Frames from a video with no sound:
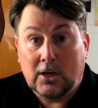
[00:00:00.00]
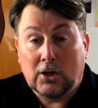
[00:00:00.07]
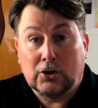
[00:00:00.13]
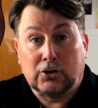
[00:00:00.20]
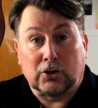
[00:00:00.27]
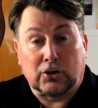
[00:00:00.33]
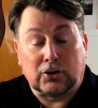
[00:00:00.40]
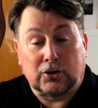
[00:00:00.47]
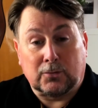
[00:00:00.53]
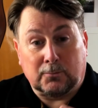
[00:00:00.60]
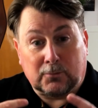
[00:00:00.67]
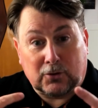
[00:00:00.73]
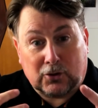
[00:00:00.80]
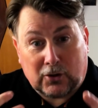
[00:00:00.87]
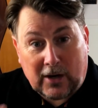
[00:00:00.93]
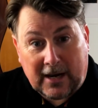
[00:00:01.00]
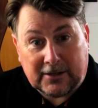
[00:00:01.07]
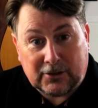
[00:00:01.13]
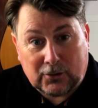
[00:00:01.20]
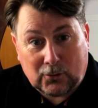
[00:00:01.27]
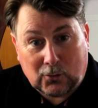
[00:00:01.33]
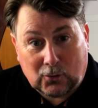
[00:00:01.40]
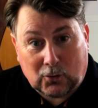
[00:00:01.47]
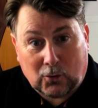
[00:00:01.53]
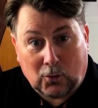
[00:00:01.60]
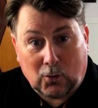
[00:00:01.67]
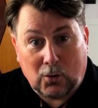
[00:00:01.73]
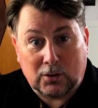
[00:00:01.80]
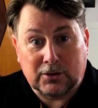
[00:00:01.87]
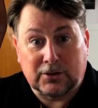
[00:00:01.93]
Just tread your own
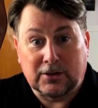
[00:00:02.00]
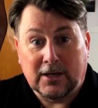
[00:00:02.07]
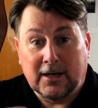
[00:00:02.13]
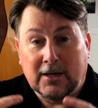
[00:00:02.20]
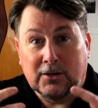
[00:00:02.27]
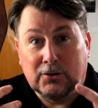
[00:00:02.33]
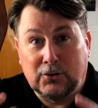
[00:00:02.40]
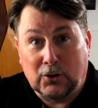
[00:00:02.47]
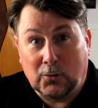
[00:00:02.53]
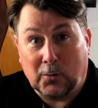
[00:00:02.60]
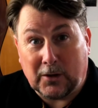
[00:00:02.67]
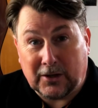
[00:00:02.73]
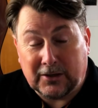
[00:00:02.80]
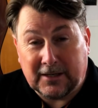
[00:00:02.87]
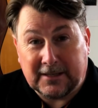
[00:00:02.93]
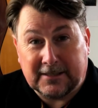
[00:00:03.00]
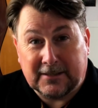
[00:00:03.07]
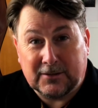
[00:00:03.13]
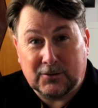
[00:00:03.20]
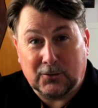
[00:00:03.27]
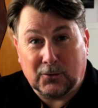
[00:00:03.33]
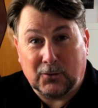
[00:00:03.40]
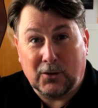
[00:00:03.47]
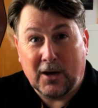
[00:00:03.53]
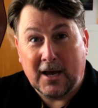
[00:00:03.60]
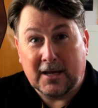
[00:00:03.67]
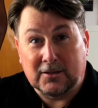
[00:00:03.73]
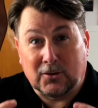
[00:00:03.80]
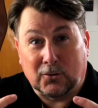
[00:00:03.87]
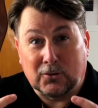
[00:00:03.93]
course, do what you need to do.
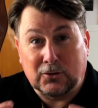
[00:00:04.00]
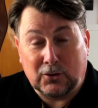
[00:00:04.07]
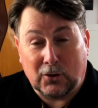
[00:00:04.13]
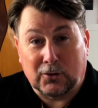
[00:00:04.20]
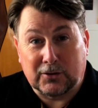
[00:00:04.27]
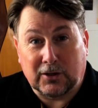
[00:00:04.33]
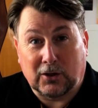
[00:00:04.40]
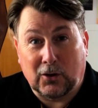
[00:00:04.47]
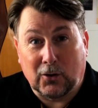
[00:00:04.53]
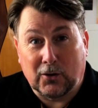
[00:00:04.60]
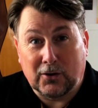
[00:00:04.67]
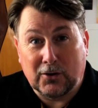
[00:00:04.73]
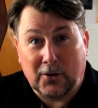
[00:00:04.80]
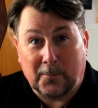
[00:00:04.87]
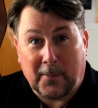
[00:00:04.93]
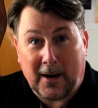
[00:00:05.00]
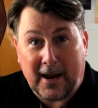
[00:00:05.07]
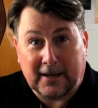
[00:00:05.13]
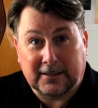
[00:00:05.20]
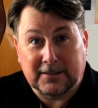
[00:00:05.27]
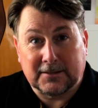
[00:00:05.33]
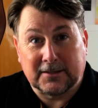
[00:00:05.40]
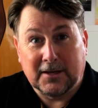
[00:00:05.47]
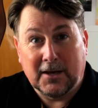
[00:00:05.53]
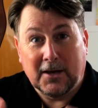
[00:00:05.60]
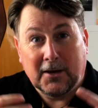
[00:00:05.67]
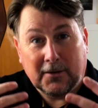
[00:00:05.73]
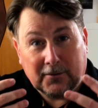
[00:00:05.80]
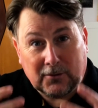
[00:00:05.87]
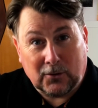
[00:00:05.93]
As long as you're secure in your practice,
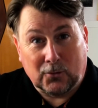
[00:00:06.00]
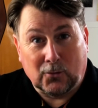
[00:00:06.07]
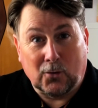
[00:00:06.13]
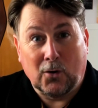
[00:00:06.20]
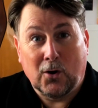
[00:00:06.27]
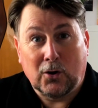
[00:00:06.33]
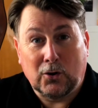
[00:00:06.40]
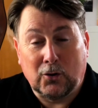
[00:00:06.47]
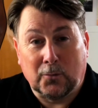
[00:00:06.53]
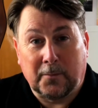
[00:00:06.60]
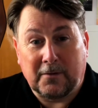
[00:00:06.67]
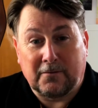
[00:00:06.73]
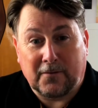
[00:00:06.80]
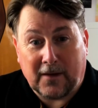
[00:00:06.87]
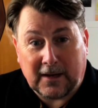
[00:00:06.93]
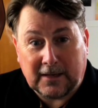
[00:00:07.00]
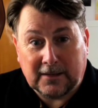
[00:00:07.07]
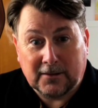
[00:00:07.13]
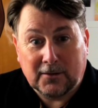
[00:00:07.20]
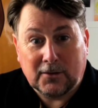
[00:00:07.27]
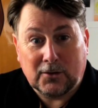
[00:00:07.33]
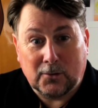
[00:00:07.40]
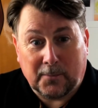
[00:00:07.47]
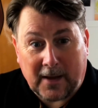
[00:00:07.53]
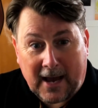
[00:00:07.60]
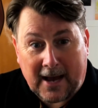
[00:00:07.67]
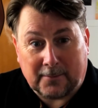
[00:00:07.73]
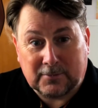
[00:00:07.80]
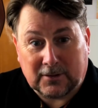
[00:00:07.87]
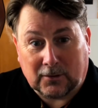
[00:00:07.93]
you know, you'll be fine. You'll be
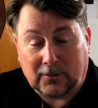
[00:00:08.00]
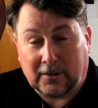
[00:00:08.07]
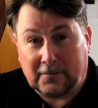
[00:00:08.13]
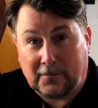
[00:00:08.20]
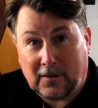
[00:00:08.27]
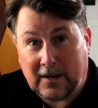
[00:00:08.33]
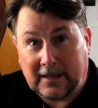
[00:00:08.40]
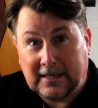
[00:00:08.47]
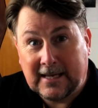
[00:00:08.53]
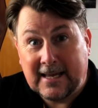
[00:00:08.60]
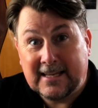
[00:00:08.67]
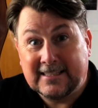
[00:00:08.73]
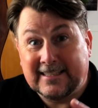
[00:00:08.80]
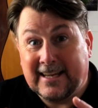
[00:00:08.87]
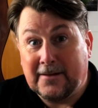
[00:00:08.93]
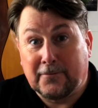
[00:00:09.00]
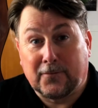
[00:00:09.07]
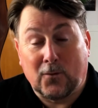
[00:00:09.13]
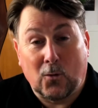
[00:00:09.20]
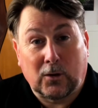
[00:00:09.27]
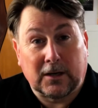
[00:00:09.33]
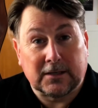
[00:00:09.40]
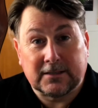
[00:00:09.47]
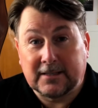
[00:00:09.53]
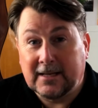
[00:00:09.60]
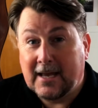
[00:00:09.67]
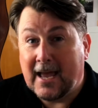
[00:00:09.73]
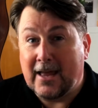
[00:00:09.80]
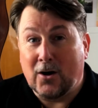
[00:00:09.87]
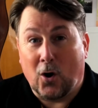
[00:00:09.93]
absolutely fine. Stay focused
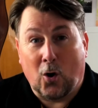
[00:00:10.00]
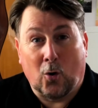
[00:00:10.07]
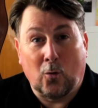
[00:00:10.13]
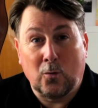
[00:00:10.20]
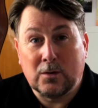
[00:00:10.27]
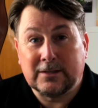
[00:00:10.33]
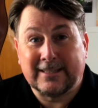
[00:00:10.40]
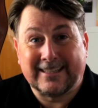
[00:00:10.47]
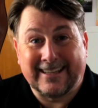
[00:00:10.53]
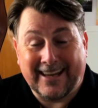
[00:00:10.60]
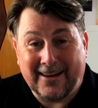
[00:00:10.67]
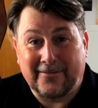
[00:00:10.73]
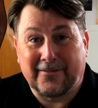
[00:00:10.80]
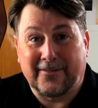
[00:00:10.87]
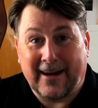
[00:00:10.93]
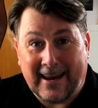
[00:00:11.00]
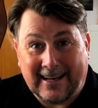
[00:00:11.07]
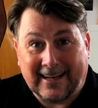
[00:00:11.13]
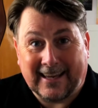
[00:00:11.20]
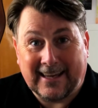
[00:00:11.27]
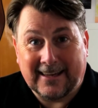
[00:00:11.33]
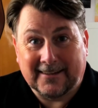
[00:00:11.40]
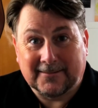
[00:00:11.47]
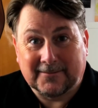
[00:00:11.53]
and always stay friendly.